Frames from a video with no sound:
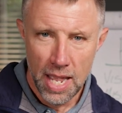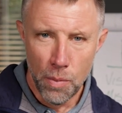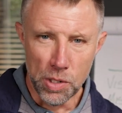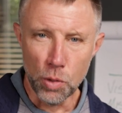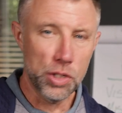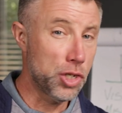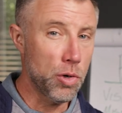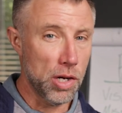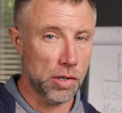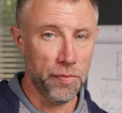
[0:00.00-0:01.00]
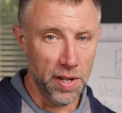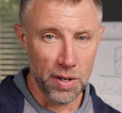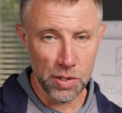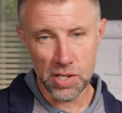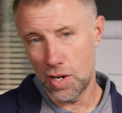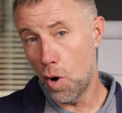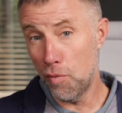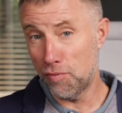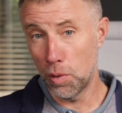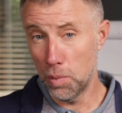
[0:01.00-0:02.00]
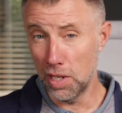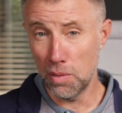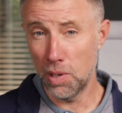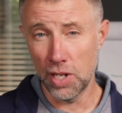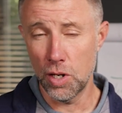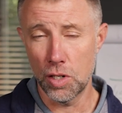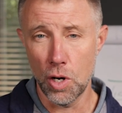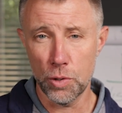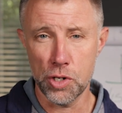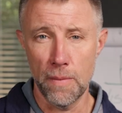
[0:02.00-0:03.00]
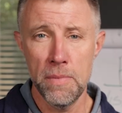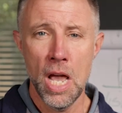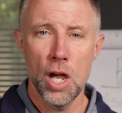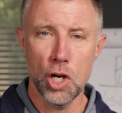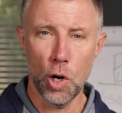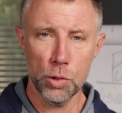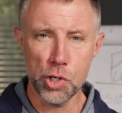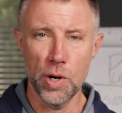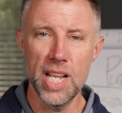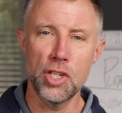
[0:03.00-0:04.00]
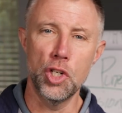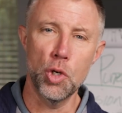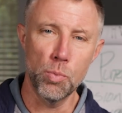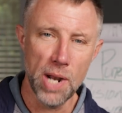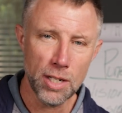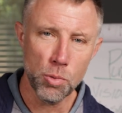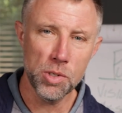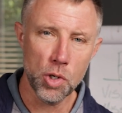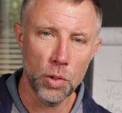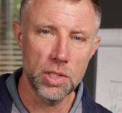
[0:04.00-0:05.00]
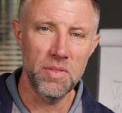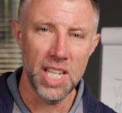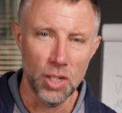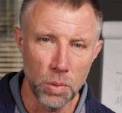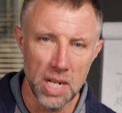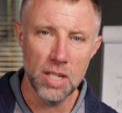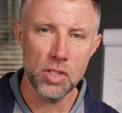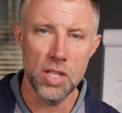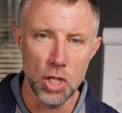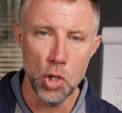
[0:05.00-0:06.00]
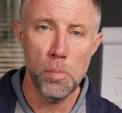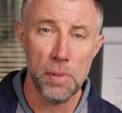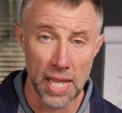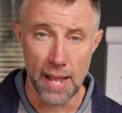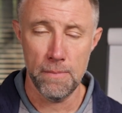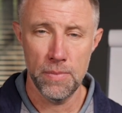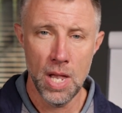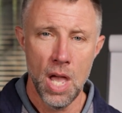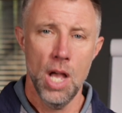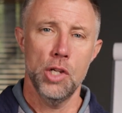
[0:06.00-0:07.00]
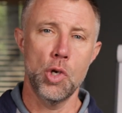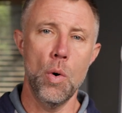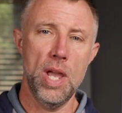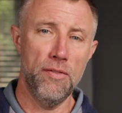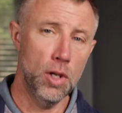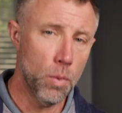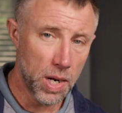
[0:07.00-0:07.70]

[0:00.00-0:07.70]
We don't just cross our fingers and hope for really, really good culture. Culture is a direct result of the ingredients that you plant. So if you don't